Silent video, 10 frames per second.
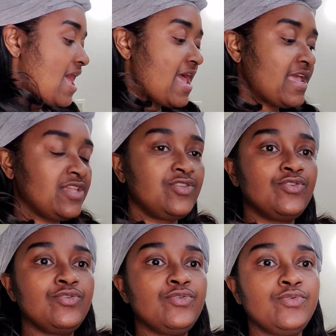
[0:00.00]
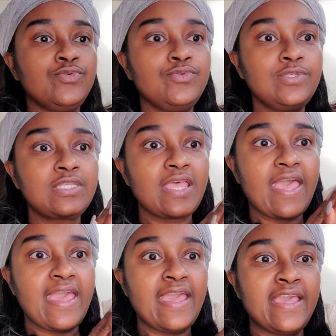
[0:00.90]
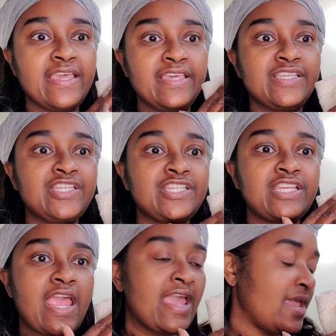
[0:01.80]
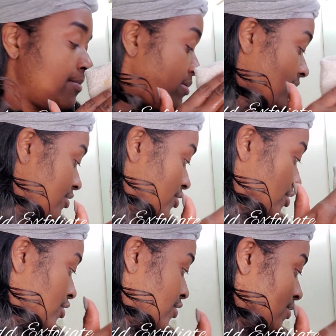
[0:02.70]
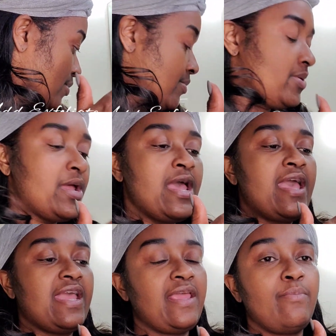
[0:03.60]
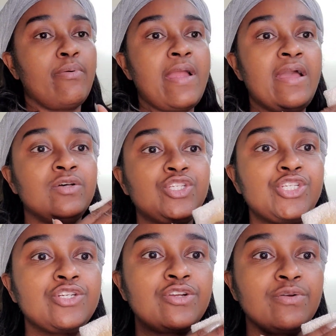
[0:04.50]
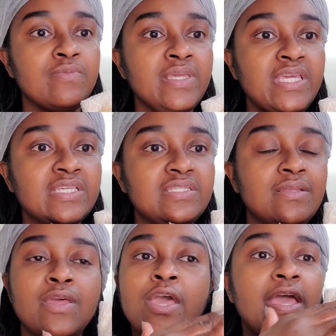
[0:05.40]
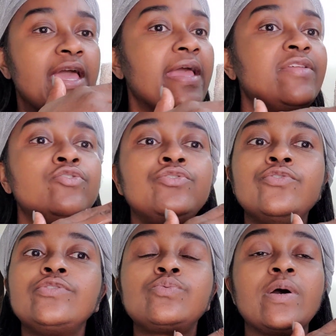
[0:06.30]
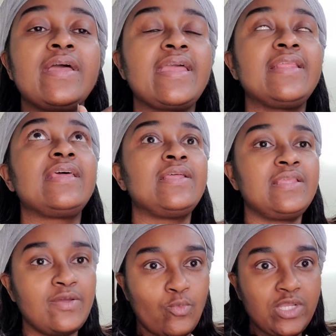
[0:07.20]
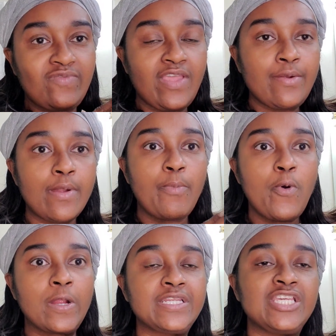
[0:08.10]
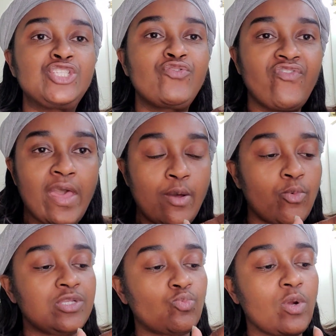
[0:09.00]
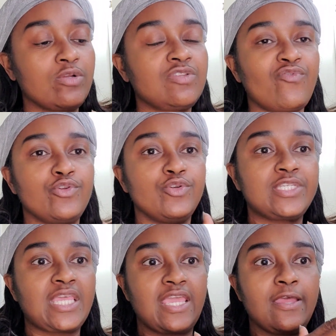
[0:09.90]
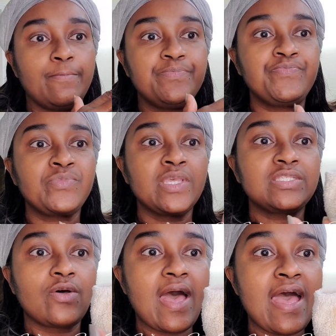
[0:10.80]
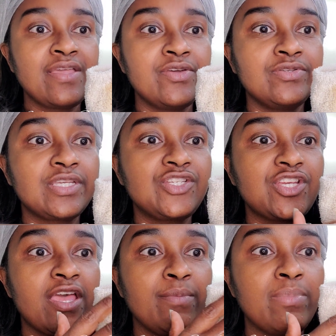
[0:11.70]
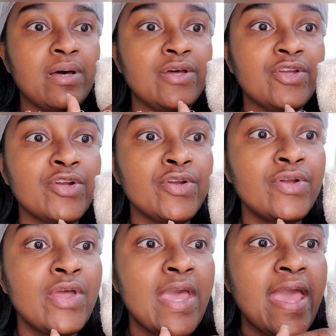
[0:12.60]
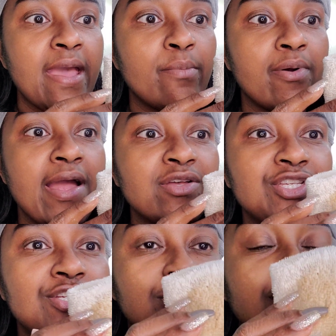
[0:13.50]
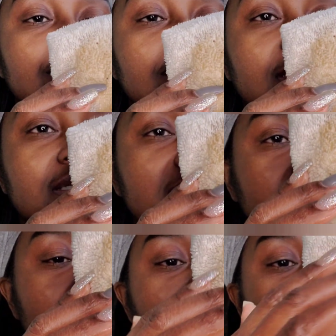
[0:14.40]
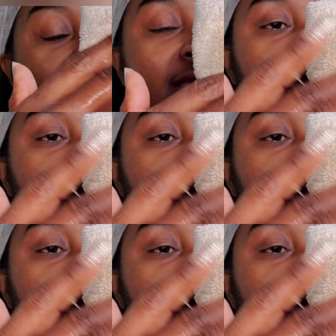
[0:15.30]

I use a shea butter and a brown sugar mix. And you use and what's very important is you find what works for your skin. So I use a shea butter and brown sugar, you can see.